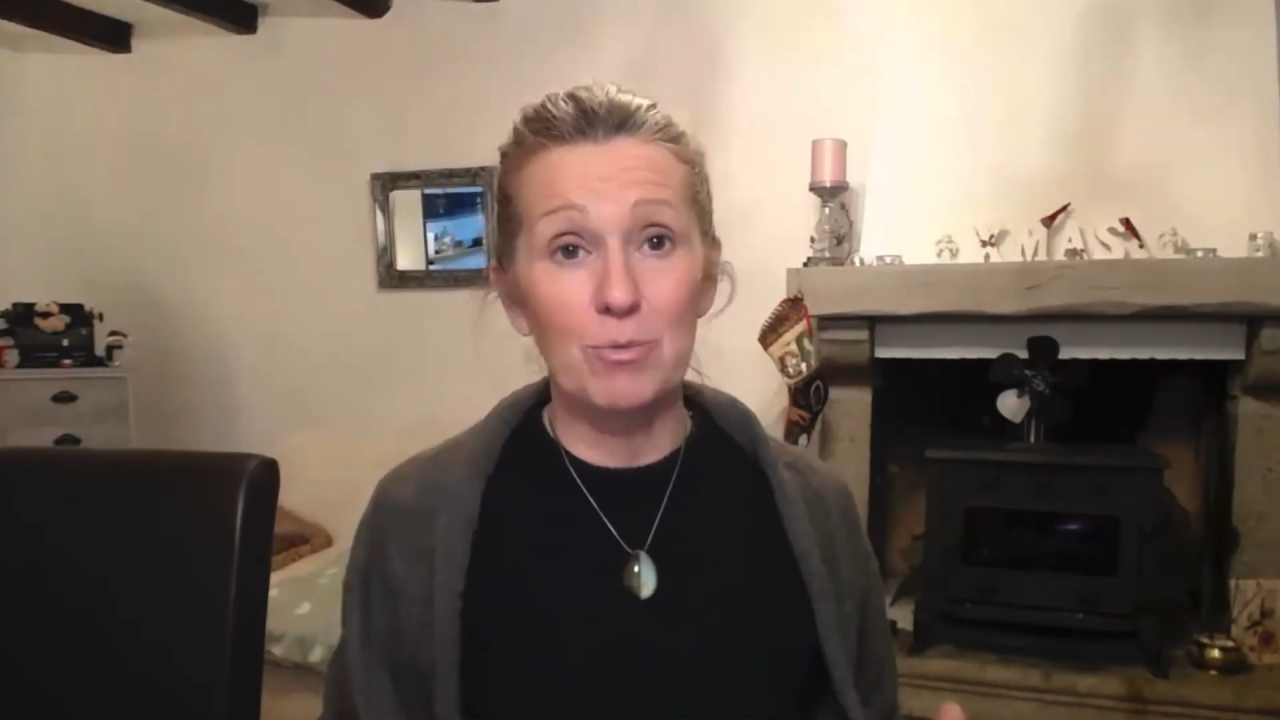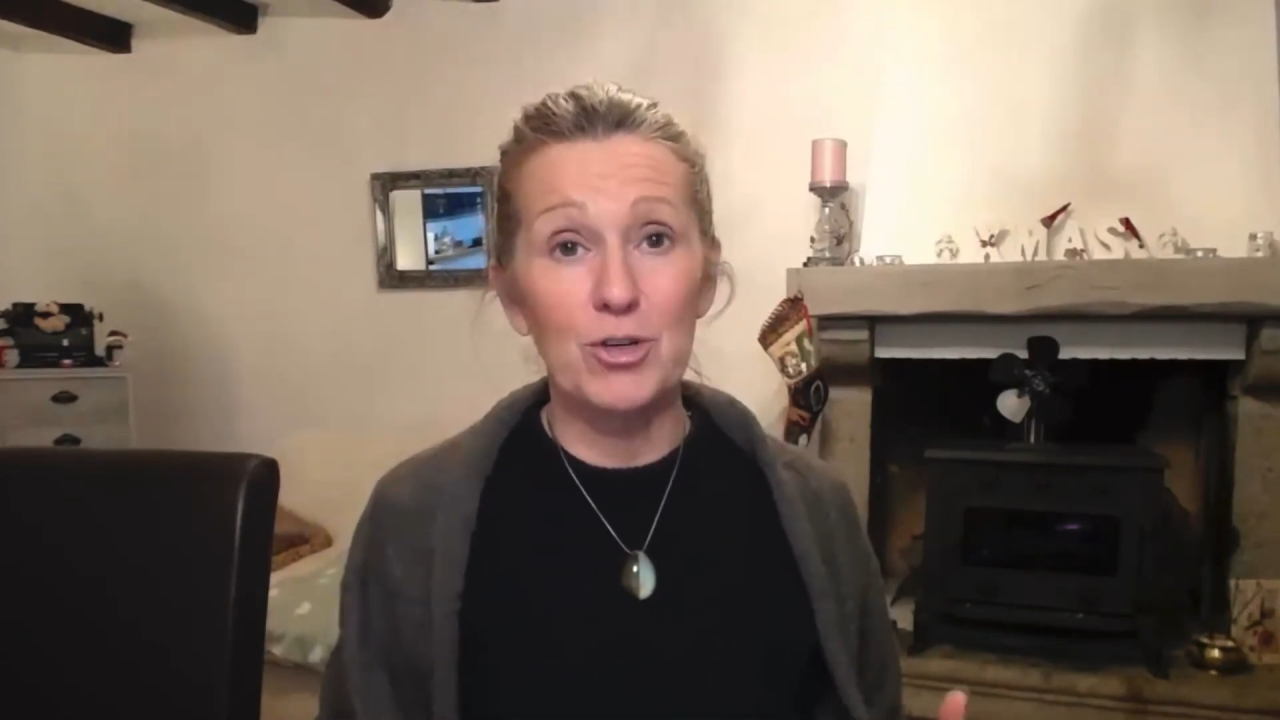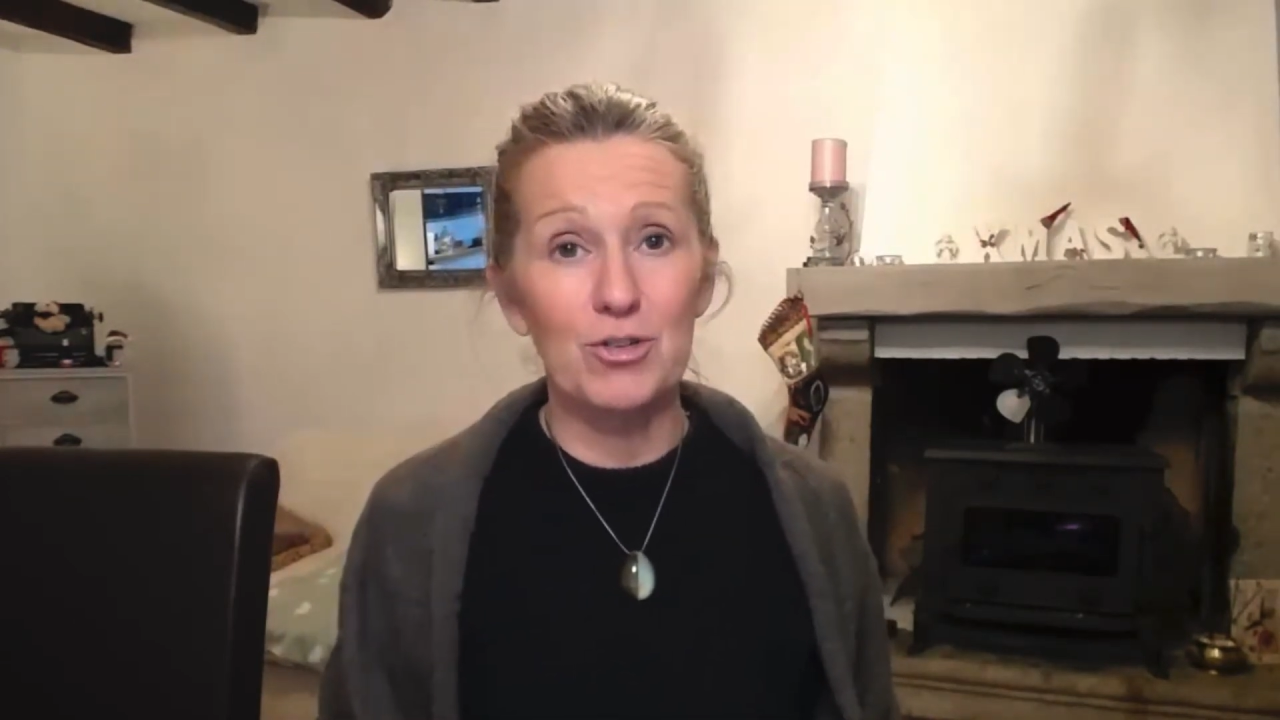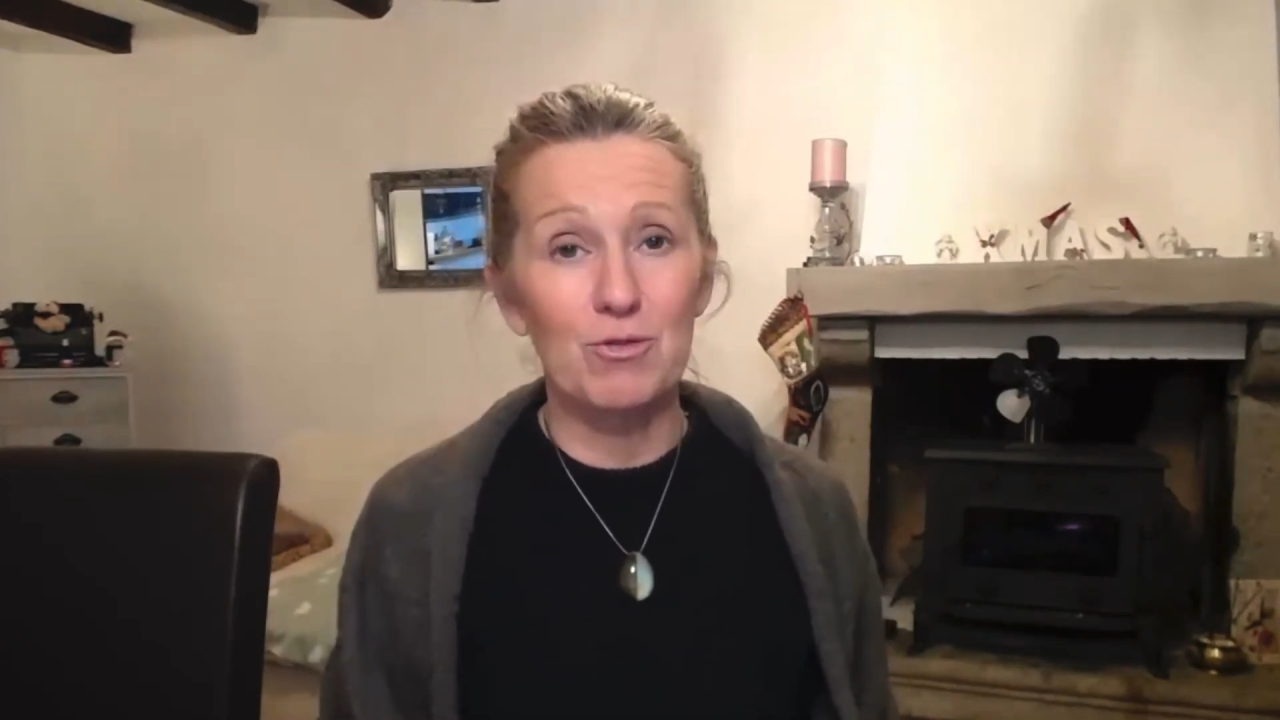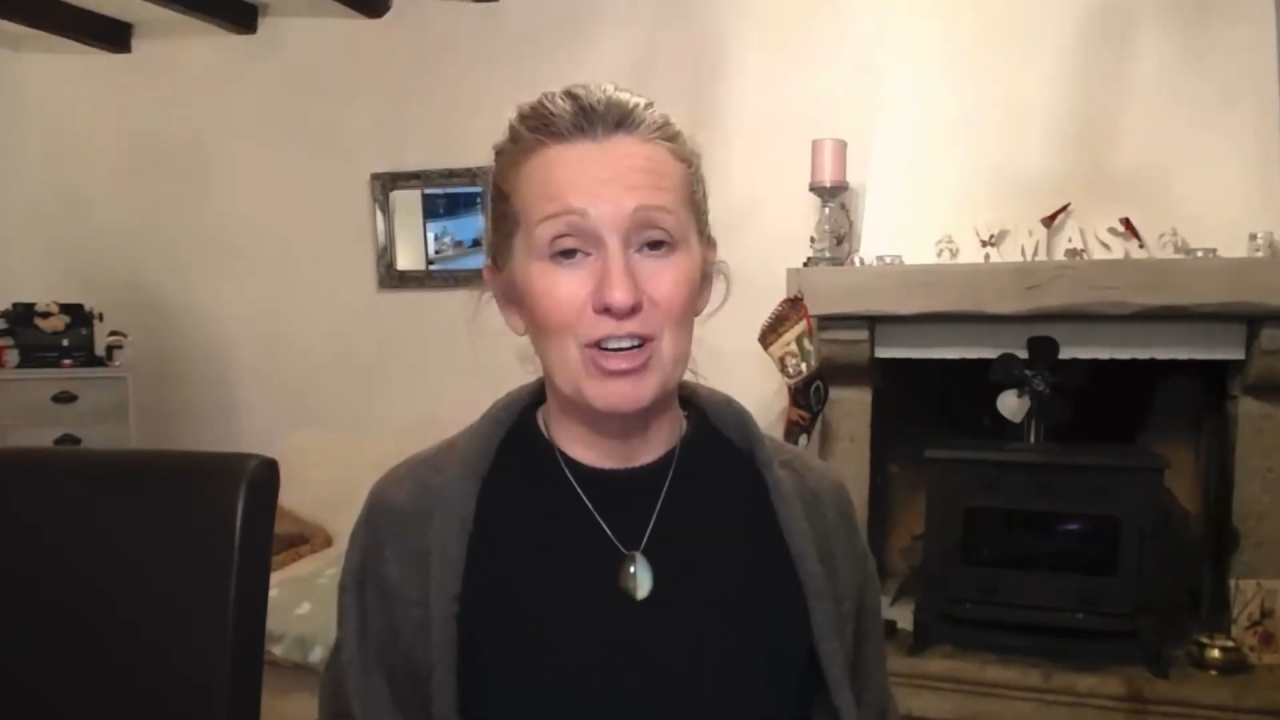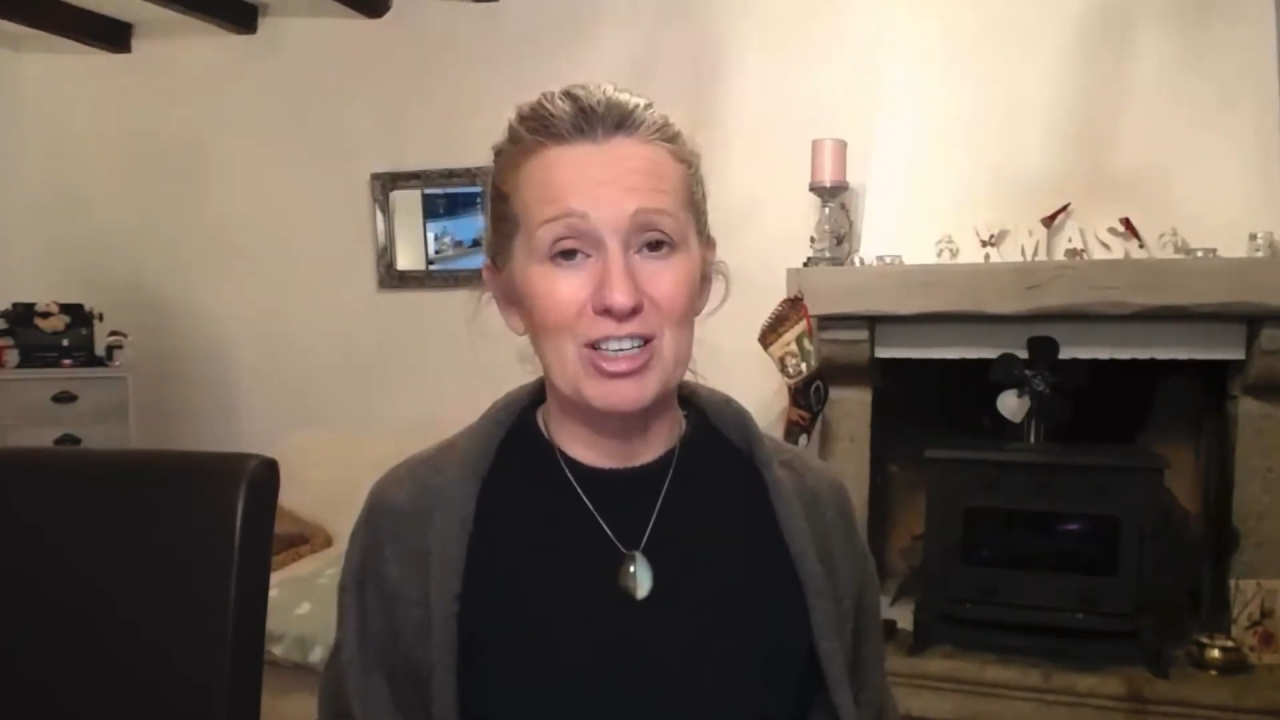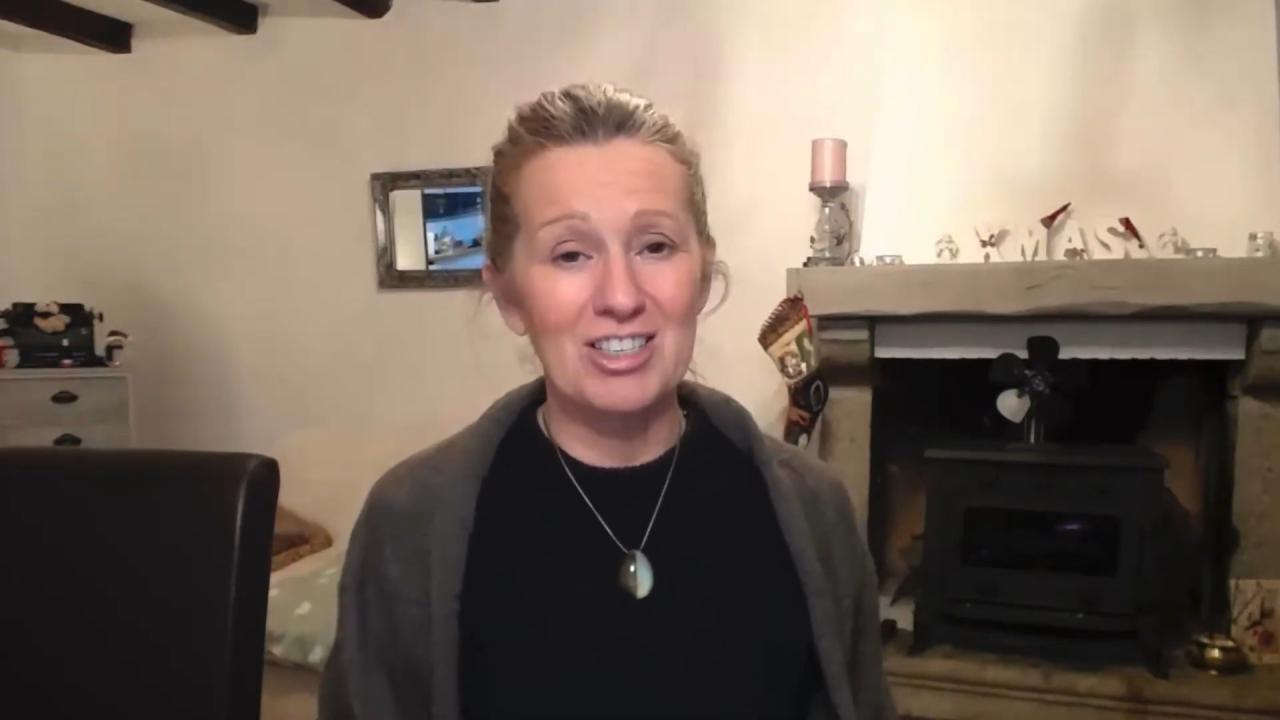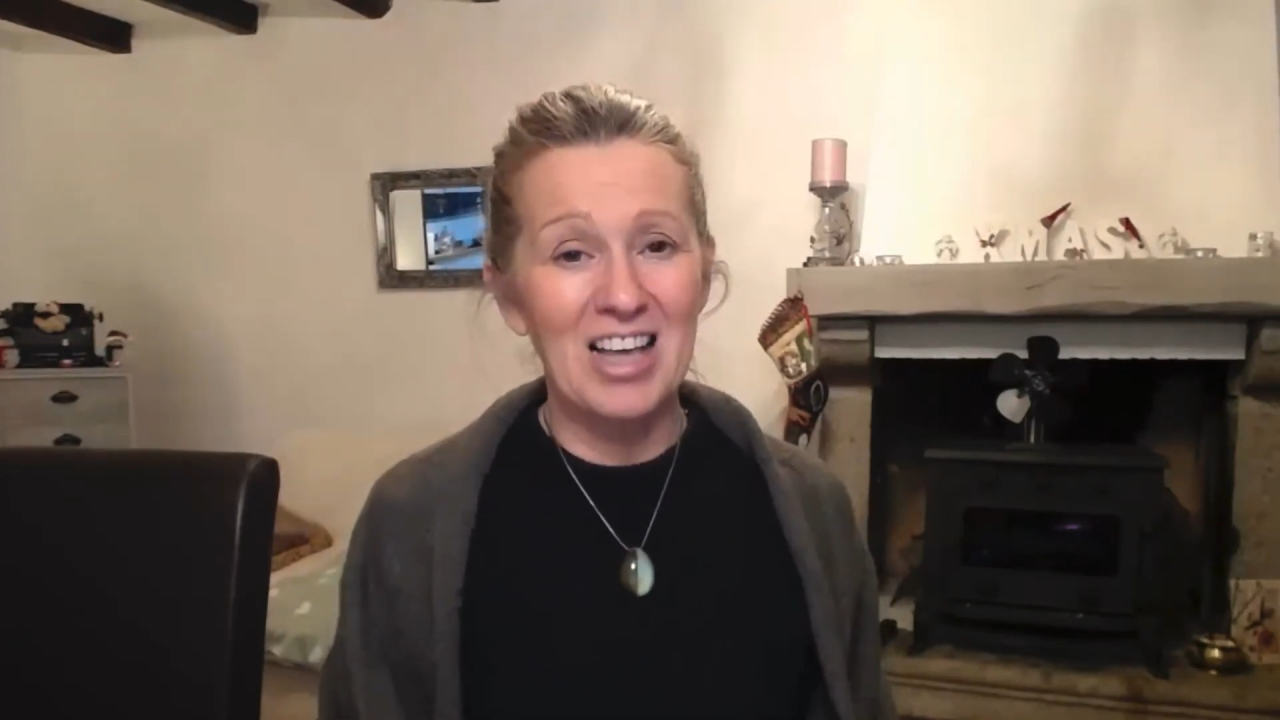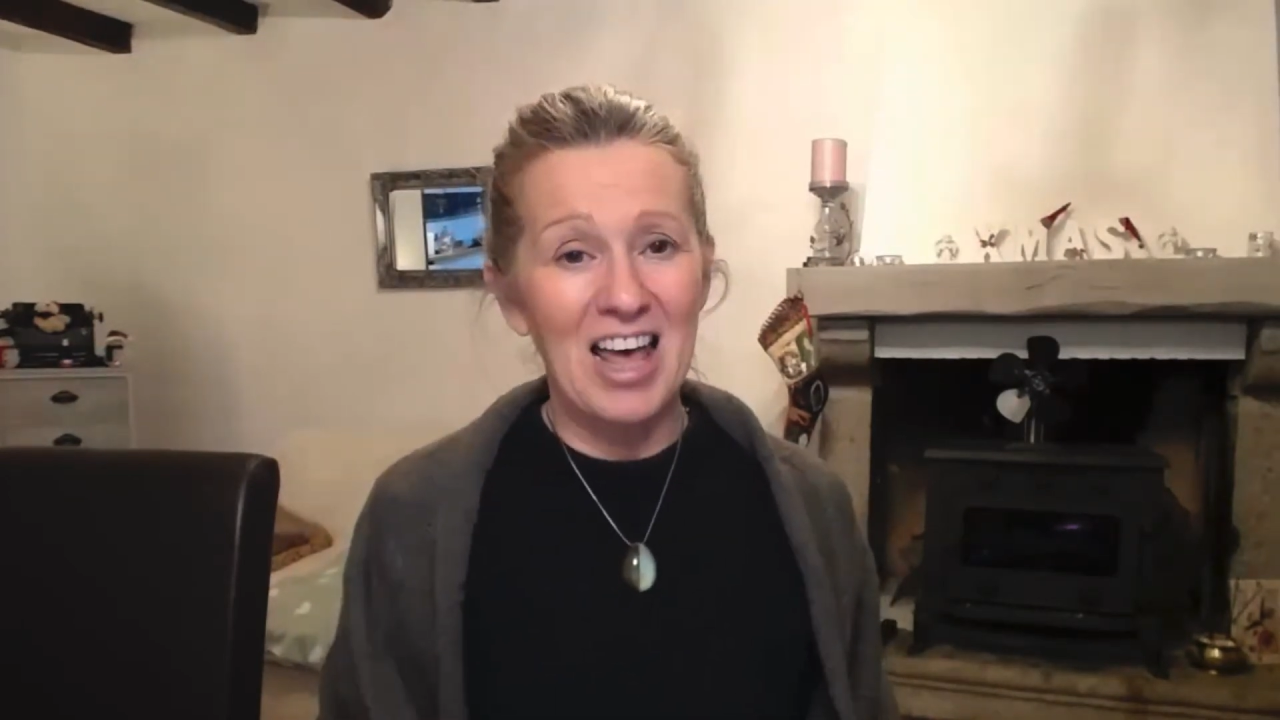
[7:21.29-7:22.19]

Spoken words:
Goodreads.